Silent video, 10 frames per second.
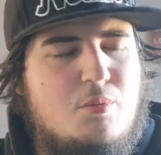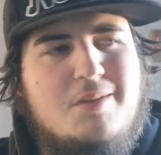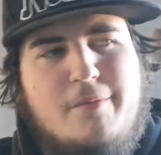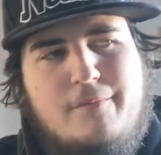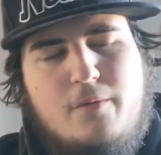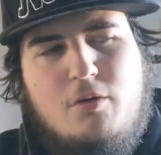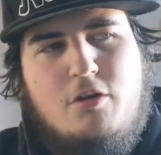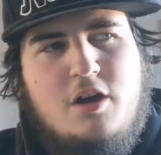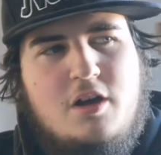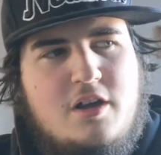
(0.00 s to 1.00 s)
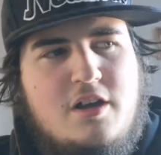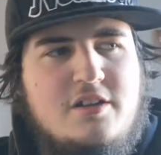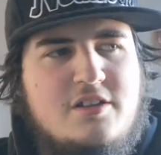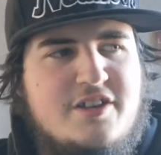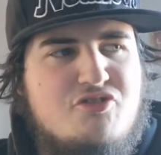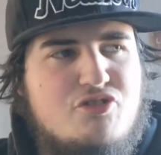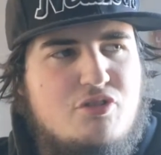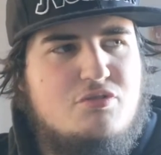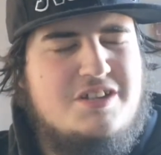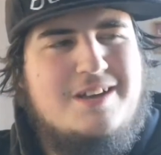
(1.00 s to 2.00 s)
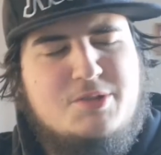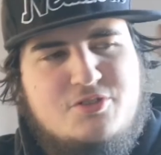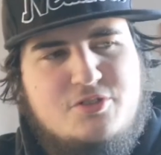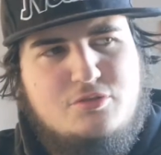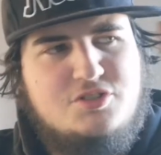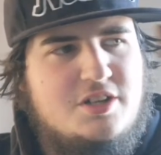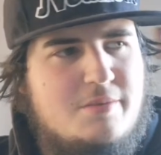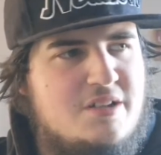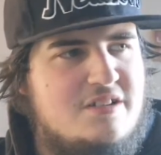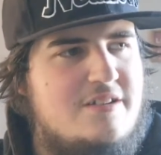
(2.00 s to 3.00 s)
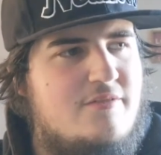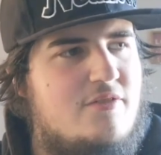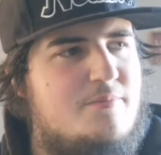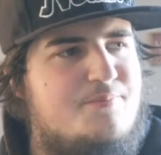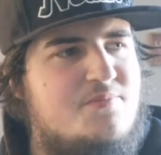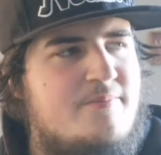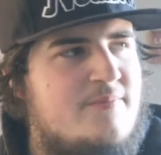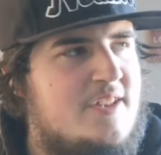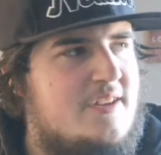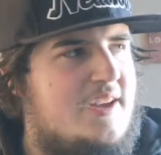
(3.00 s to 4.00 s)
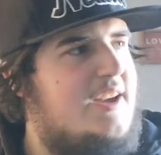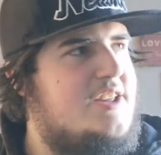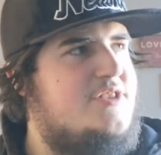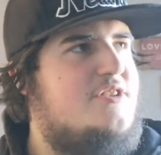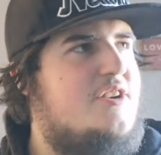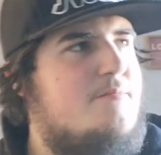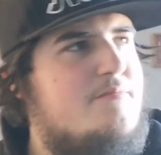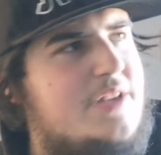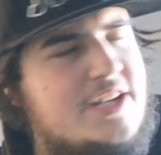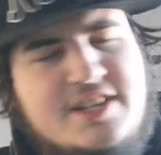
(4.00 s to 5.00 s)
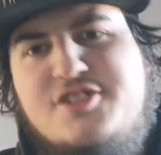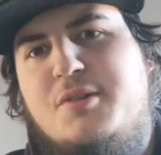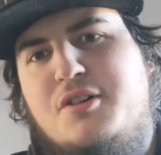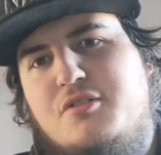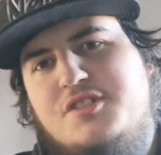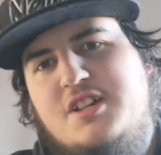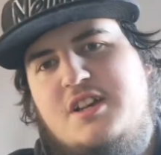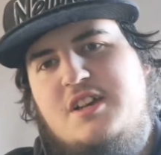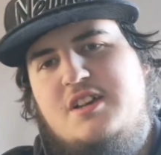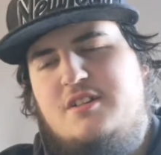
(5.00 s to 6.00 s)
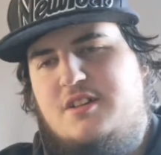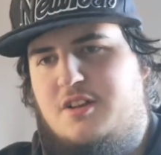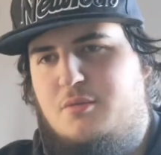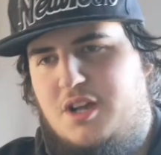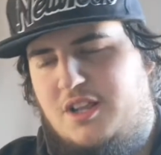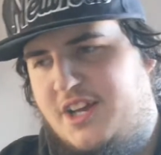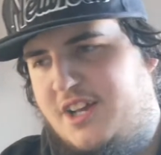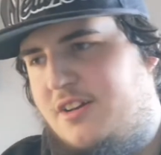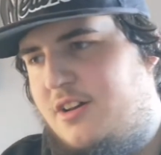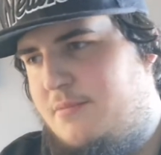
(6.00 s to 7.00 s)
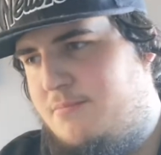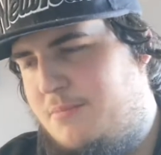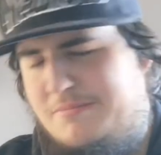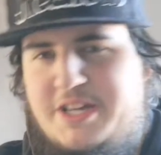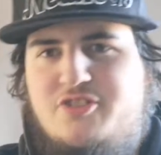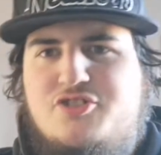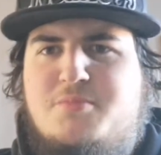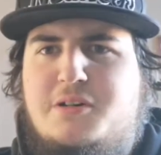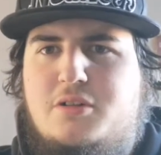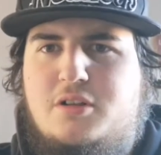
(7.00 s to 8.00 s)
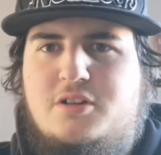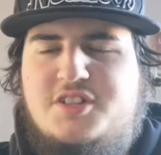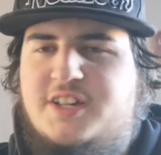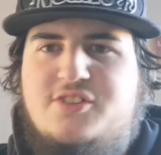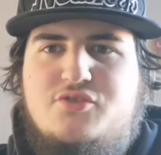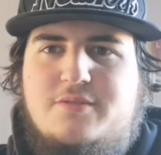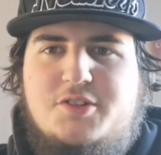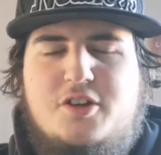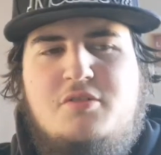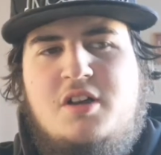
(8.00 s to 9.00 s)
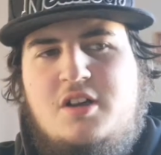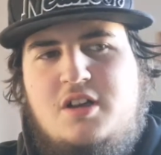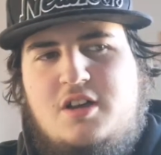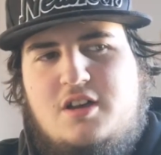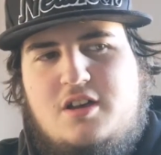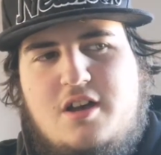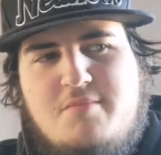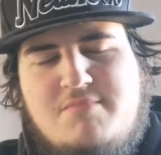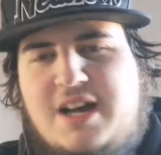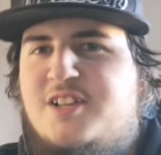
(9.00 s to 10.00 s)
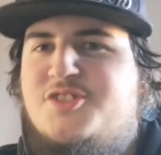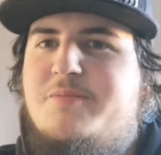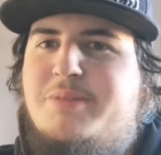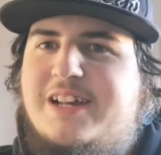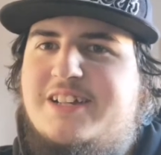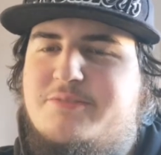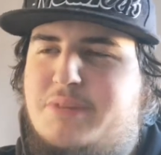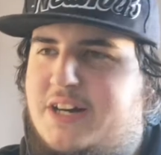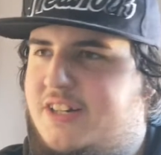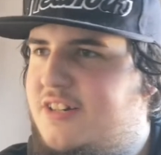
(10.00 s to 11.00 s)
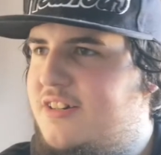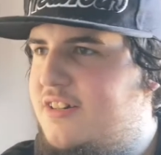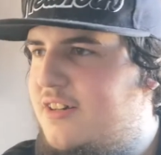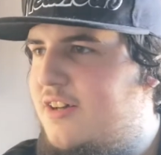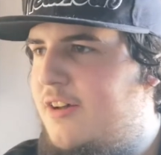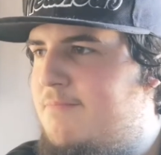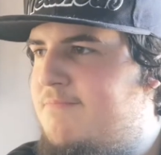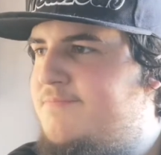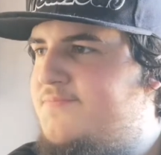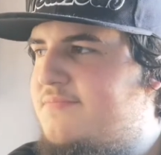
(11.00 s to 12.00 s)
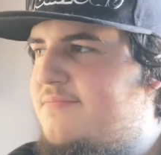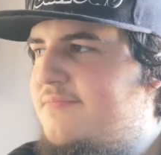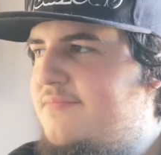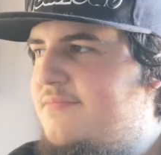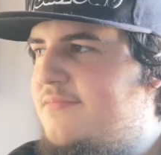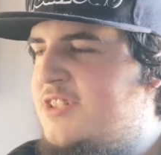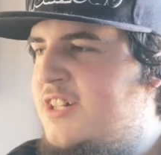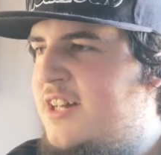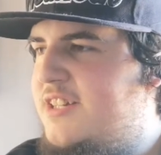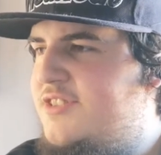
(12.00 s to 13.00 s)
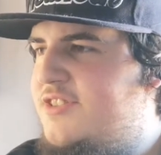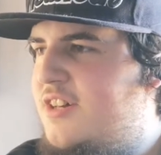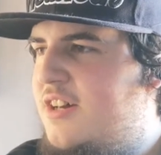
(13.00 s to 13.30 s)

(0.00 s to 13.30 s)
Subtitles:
week before they show the episode, I believe, and I get spoiled anyway. Like, major spoiler alert in case you ever know. Aleister Black is back. And